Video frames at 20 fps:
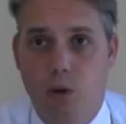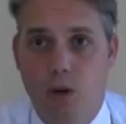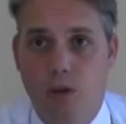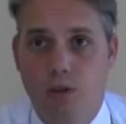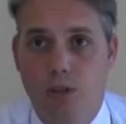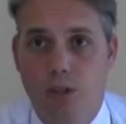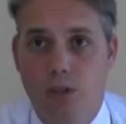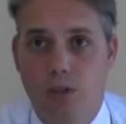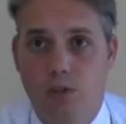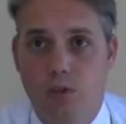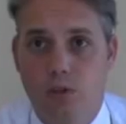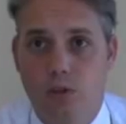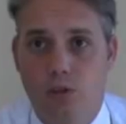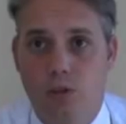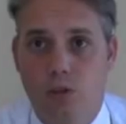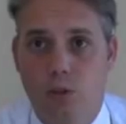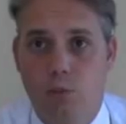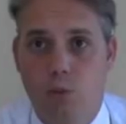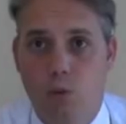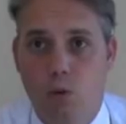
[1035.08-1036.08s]
process, or the
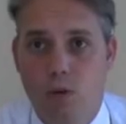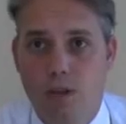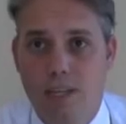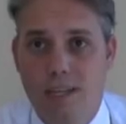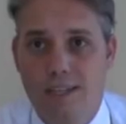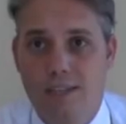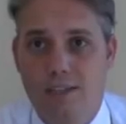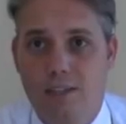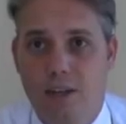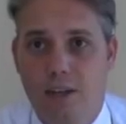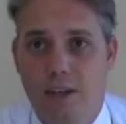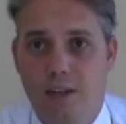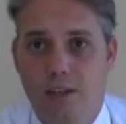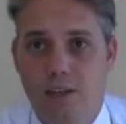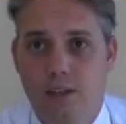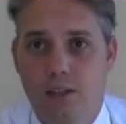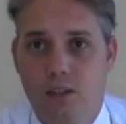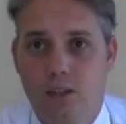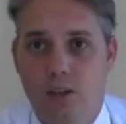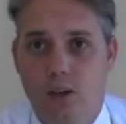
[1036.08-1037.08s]
supporting
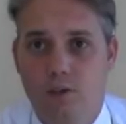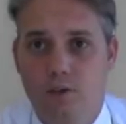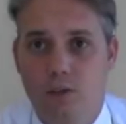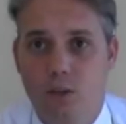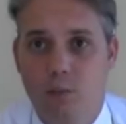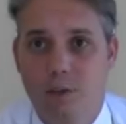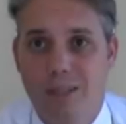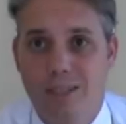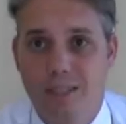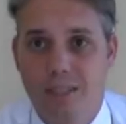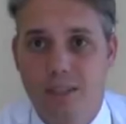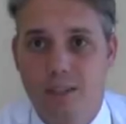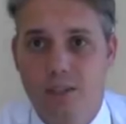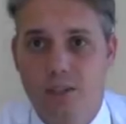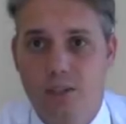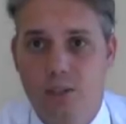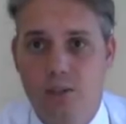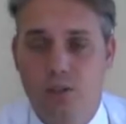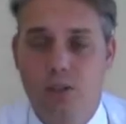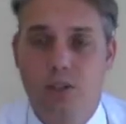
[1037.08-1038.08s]
stage, is an often
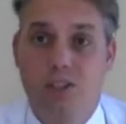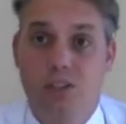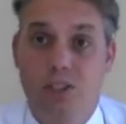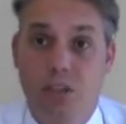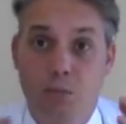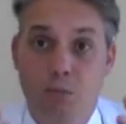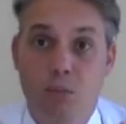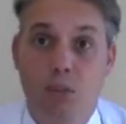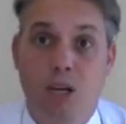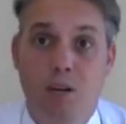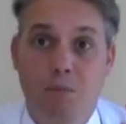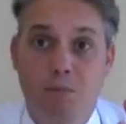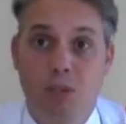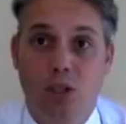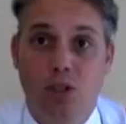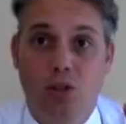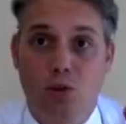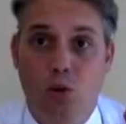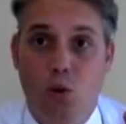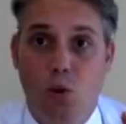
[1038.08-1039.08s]
misunderstood and sometimes
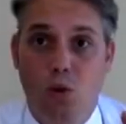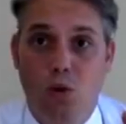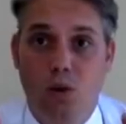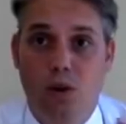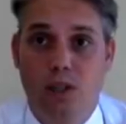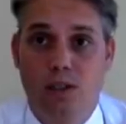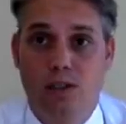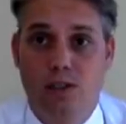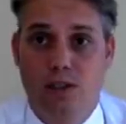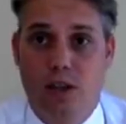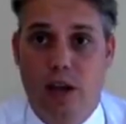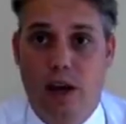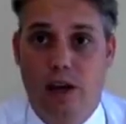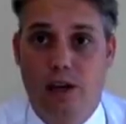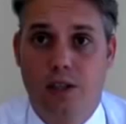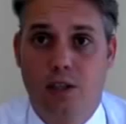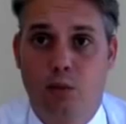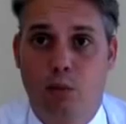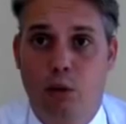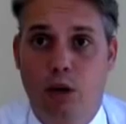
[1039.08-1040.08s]
ignored
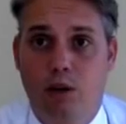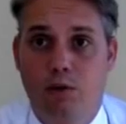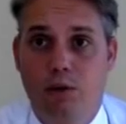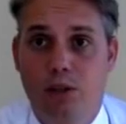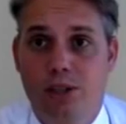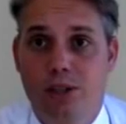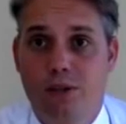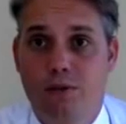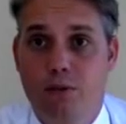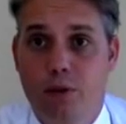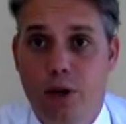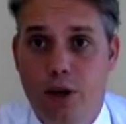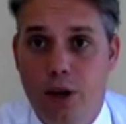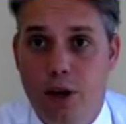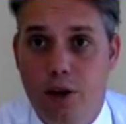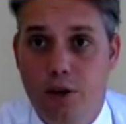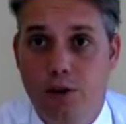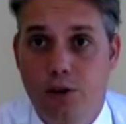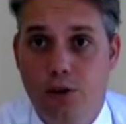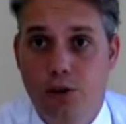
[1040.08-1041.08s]
stage, but obviously
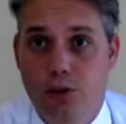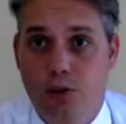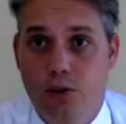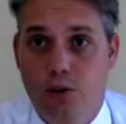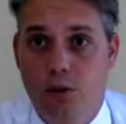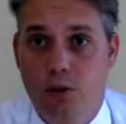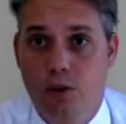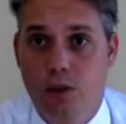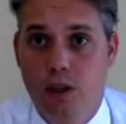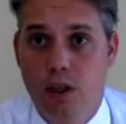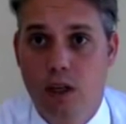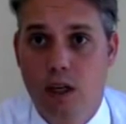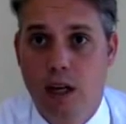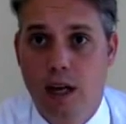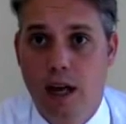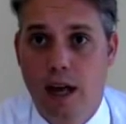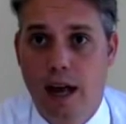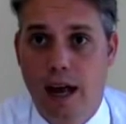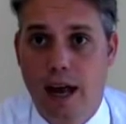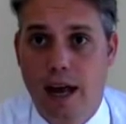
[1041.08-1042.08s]
very crucial.
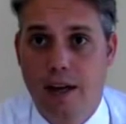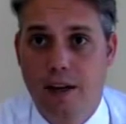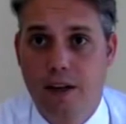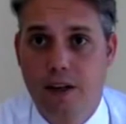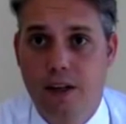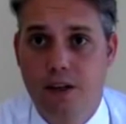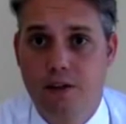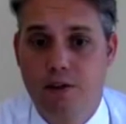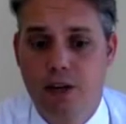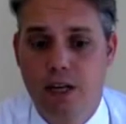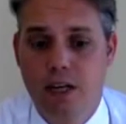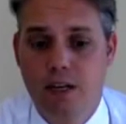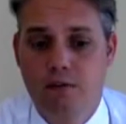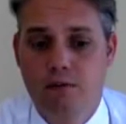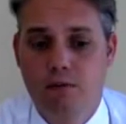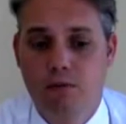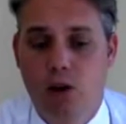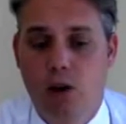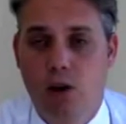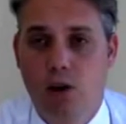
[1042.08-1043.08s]
And it really
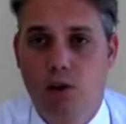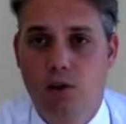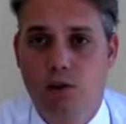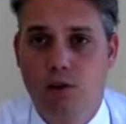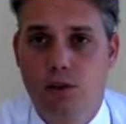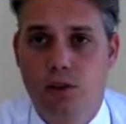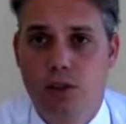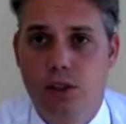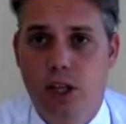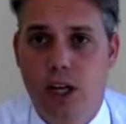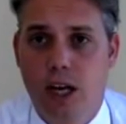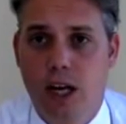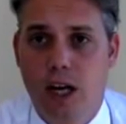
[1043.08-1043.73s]
involves